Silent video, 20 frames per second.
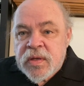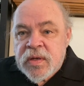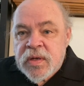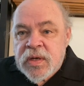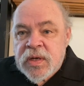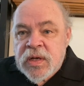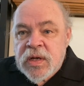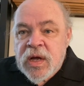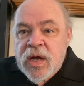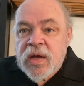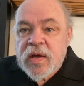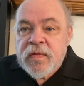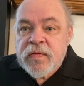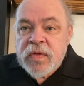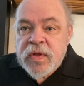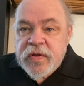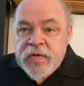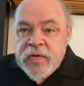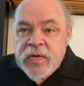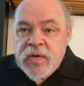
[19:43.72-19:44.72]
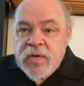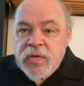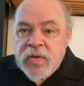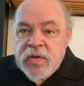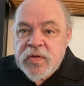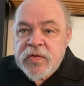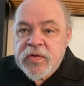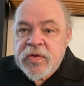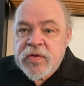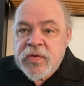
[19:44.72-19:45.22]
And I have listed
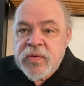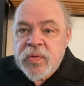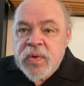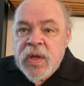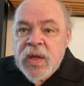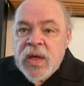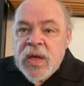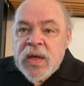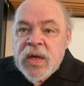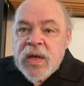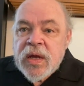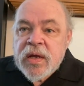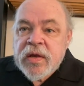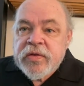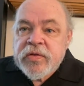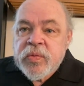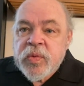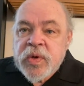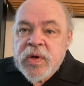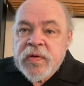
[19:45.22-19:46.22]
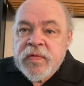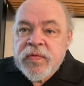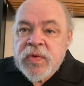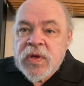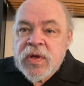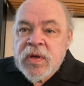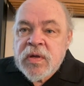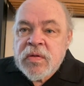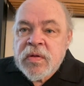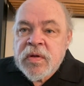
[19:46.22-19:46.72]
this as one of the
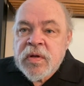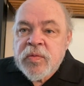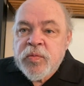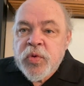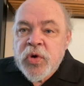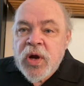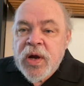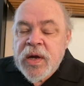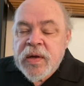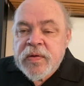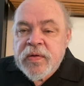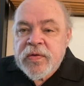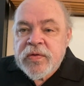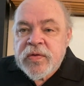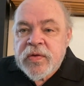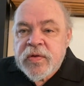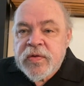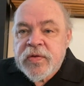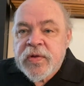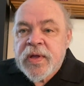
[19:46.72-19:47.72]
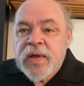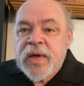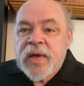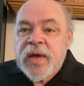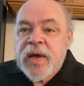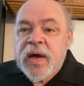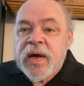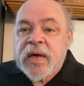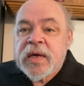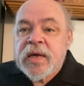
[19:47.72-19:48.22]
healing practices.
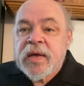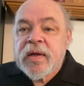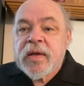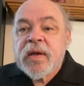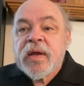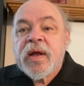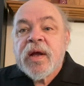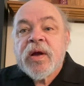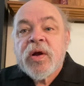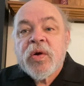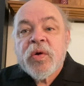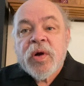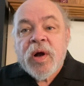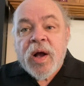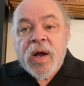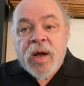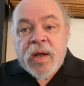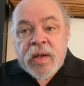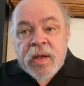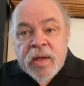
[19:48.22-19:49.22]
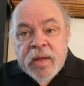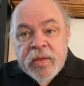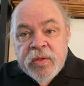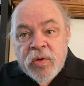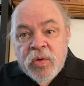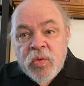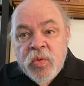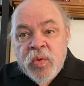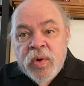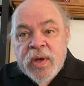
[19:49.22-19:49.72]
Again,
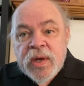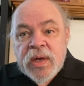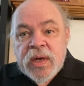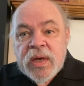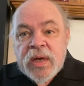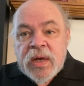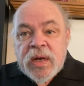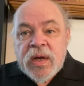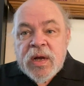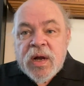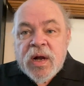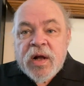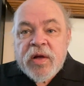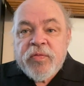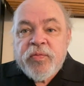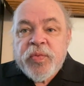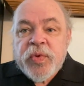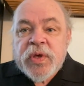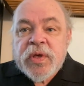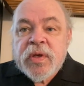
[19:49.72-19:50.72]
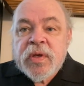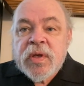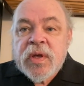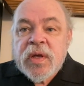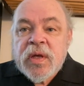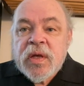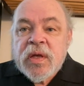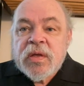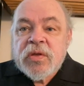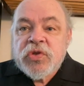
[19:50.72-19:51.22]
another way of being
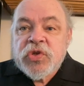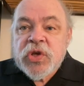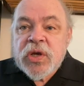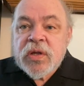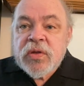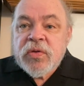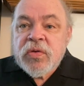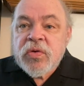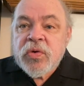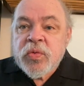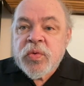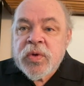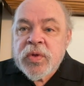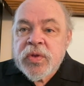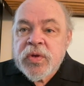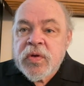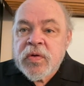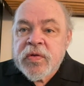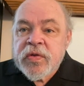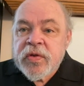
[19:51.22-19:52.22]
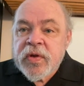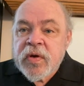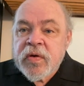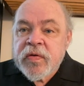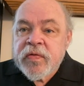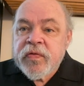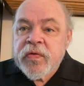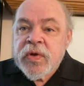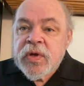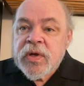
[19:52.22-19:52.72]
gentle with
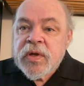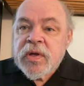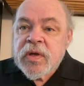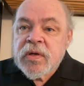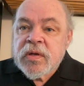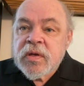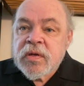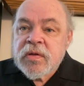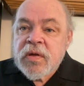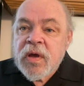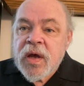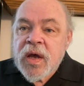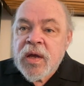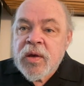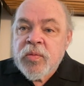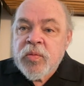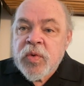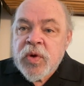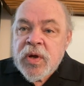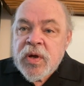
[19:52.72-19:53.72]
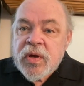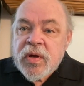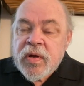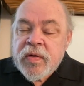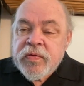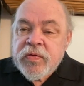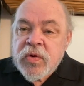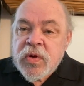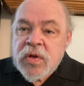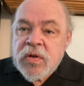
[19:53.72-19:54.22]
yourself in a time
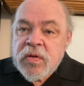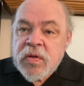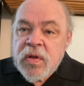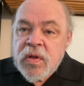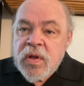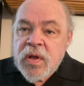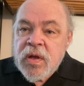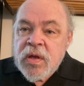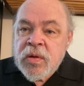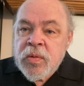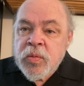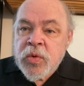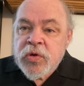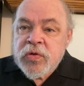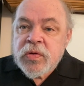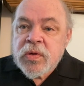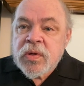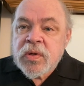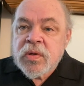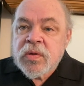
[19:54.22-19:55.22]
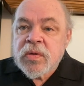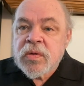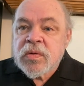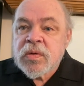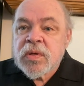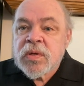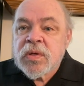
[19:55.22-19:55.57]
of great emotional